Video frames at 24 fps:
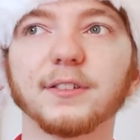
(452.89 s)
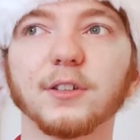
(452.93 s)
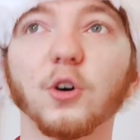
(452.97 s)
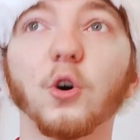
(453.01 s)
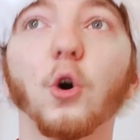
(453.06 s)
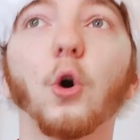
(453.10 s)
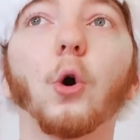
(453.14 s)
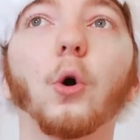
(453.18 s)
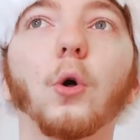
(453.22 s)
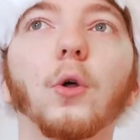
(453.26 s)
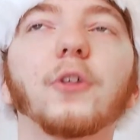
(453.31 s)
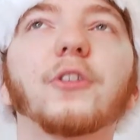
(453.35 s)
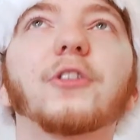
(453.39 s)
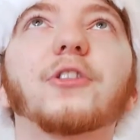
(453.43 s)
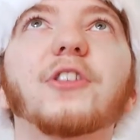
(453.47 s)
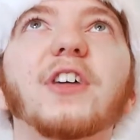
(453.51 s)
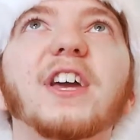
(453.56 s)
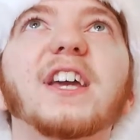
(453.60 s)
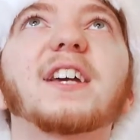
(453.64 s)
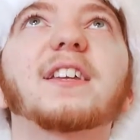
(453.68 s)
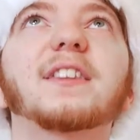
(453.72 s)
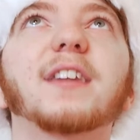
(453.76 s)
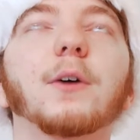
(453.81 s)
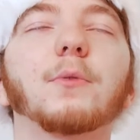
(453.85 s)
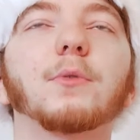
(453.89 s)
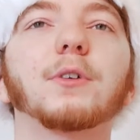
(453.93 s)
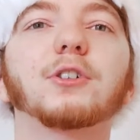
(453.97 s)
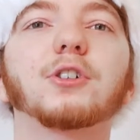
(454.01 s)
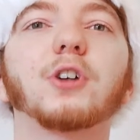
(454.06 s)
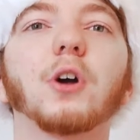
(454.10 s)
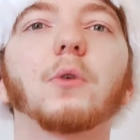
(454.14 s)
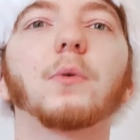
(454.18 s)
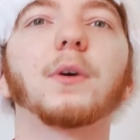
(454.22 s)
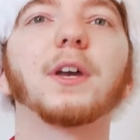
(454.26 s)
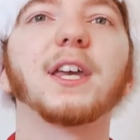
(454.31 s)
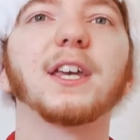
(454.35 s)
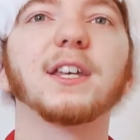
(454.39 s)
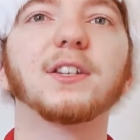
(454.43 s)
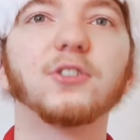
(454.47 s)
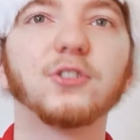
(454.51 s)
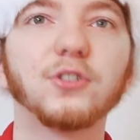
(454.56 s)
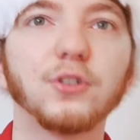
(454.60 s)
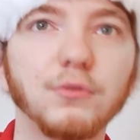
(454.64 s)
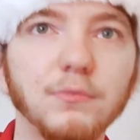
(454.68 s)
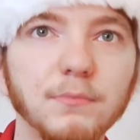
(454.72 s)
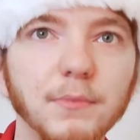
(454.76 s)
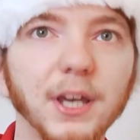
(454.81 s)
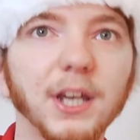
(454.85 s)
the whole thing that would go
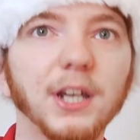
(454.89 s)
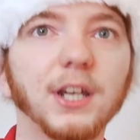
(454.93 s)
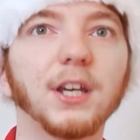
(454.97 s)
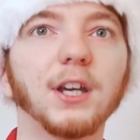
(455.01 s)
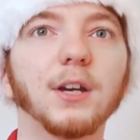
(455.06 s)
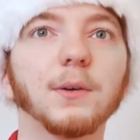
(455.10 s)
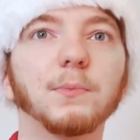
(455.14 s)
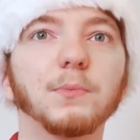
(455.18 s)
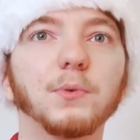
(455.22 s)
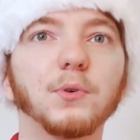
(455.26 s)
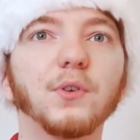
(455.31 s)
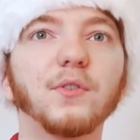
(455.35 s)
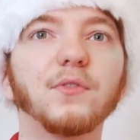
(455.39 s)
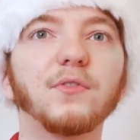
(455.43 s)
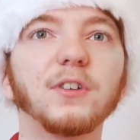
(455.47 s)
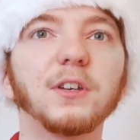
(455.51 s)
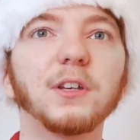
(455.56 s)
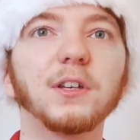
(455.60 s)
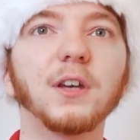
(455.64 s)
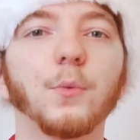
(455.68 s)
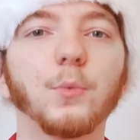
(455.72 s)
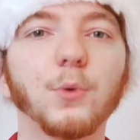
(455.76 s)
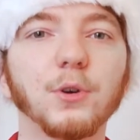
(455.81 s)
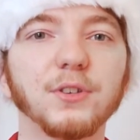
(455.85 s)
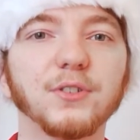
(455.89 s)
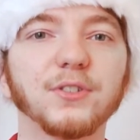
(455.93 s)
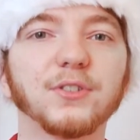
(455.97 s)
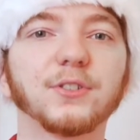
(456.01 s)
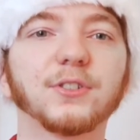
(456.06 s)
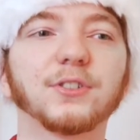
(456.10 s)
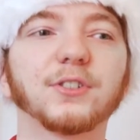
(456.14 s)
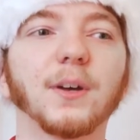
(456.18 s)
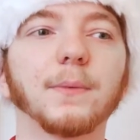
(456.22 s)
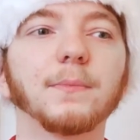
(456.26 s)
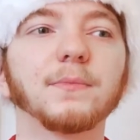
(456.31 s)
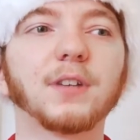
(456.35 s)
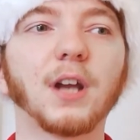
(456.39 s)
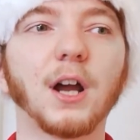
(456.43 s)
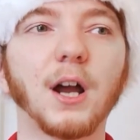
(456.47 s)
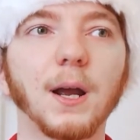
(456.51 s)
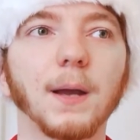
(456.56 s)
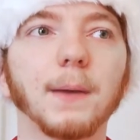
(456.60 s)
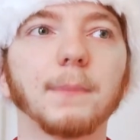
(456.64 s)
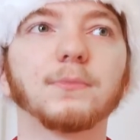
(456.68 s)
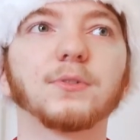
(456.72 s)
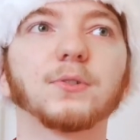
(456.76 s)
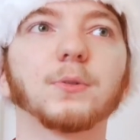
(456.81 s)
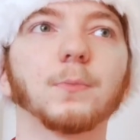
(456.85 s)
into making a movie was
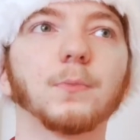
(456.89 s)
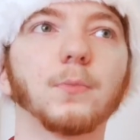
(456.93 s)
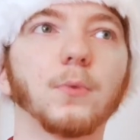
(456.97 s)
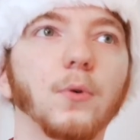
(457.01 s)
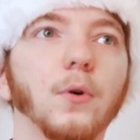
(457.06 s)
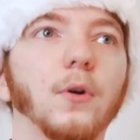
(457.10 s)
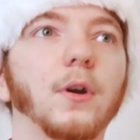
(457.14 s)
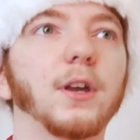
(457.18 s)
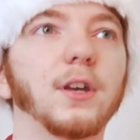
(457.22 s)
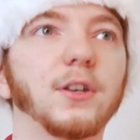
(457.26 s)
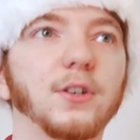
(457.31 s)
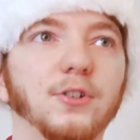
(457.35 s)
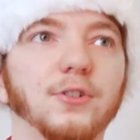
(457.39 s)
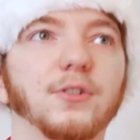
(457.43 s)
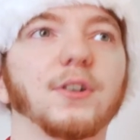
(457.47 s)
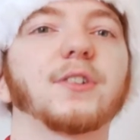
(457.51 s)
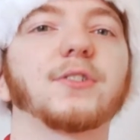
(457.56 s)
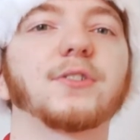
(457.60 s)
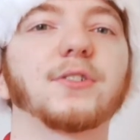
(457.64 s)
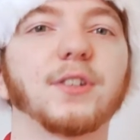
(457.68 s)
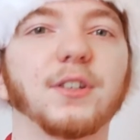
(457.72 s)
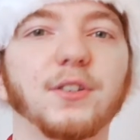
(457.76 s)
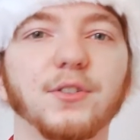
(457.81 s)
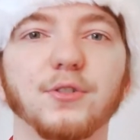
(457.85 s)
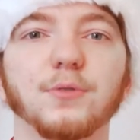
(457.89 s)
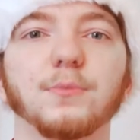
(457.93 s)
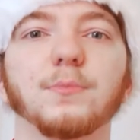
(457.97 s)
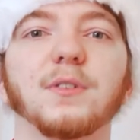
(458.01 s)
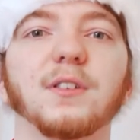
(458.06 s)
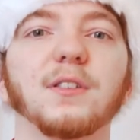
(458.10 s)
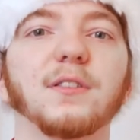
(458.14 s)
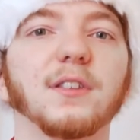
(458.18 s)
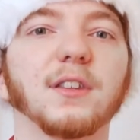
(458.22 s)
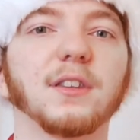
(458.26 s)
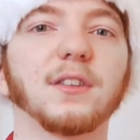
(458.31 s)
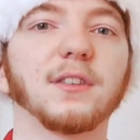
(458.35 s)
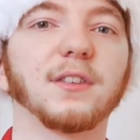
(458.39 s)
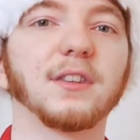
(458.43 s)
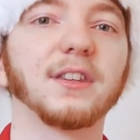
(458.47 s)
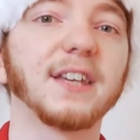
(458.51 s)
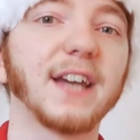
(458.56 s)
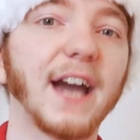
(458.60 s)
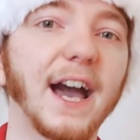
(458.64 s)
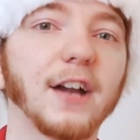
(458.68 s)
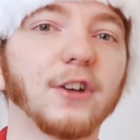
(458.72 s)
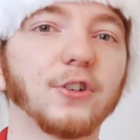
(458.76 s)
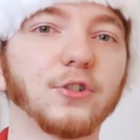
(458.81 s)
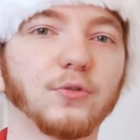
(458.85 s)
sometimes more interesting to me than
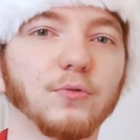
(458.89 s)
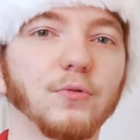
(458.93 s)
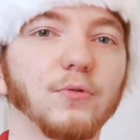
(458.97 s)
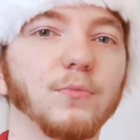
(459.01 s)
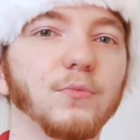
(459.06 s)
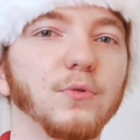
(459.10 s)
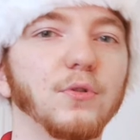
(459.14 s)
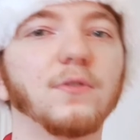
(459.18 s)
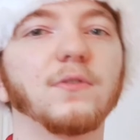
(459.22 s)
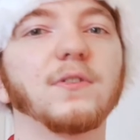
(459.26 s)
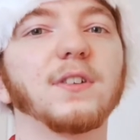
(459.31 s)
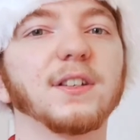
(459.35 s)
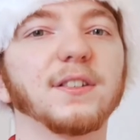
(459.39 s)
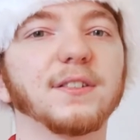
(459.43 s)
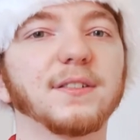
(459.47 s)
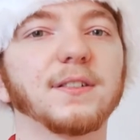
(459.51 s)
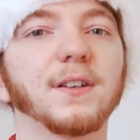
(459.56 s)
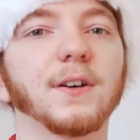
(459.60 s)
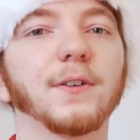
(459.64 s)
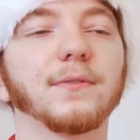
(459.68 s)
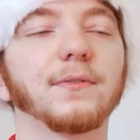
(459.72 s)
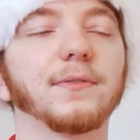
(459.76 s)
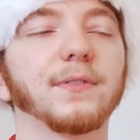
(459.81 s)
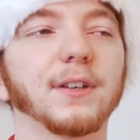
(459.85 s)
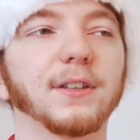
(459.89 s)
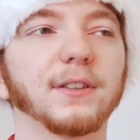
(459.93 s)
the actual movie itself.